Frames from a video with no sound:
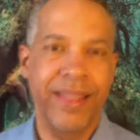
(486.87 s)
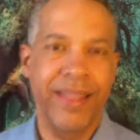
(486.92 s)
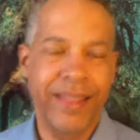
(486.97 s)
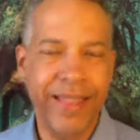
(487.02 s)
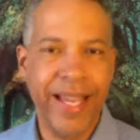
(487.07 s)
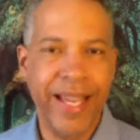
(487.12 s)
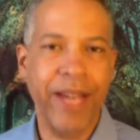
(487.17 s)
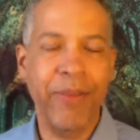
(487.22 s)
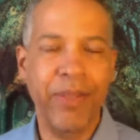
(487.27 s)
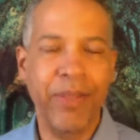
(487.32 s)

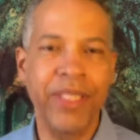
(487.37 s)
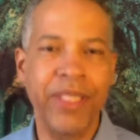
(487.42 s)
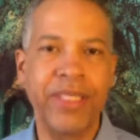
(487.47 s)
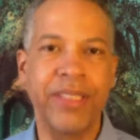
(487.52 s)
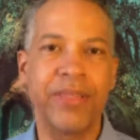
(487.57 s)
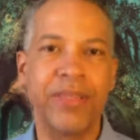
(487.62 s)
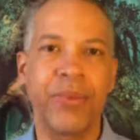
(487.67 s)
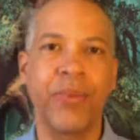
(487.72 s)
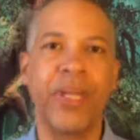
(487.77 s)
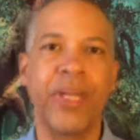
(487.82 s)
That which
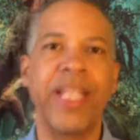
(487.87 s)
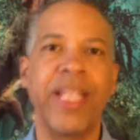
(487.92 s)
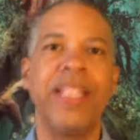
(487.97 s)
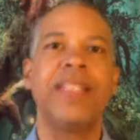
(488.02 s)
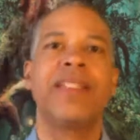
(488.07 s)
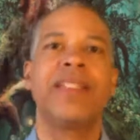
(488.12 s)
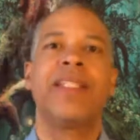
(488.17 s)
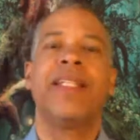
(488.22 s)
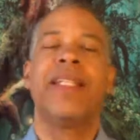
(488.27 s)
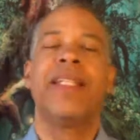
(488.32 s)
is
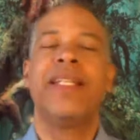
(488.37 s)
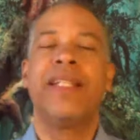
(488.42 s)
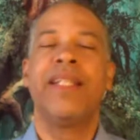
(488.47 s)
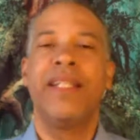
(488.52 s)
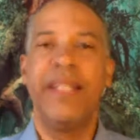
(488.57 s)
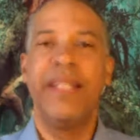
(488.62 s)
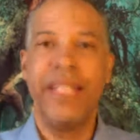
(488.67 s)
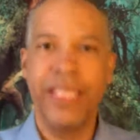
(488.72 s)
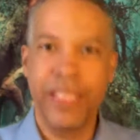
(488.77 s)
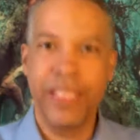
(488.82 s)
waste
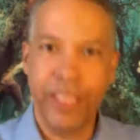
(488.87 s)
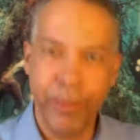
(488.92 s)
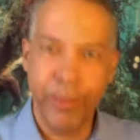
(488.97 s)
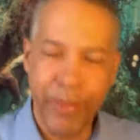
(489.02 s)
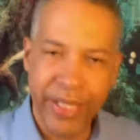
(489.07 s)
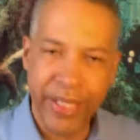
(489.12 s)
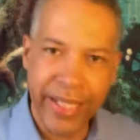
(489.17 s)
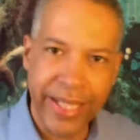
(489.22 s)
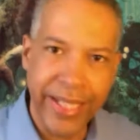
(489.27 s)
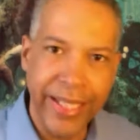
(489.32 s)
needs to
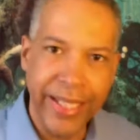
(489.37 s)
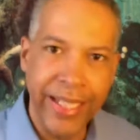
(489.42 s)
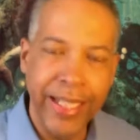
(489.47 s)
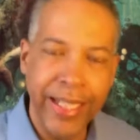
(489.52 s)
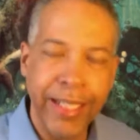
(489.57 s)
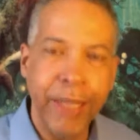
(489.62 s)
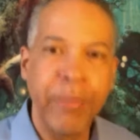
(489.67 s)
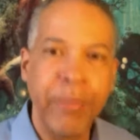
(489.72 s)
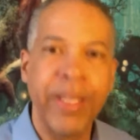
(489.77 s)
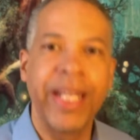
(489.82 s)
be
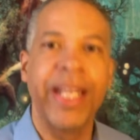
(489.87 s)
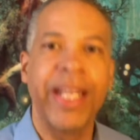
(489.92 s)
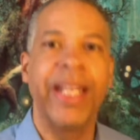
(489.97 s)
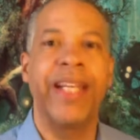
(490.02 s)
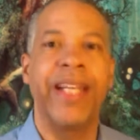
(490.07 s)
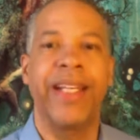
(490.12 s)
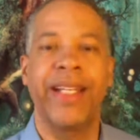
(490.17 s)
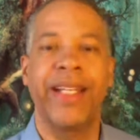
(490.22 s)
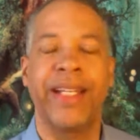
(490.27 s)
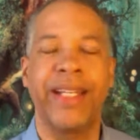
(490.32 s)

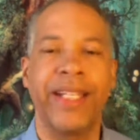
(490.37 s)
eliminated.